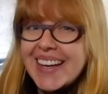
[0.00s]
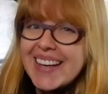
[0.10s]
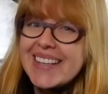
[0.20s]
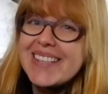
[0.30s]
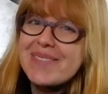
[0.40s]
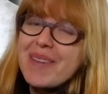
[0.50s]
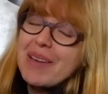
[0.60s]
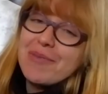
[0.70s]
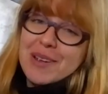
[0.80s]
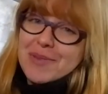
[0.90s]
It is
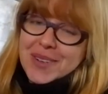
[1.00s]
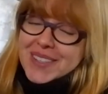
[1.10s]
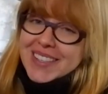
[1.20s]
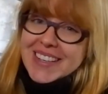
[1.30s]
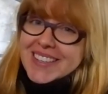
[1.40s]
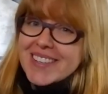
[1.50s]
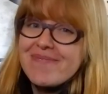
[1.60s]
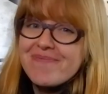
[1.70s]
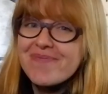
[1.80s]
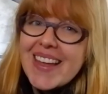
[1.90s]
my favorite season.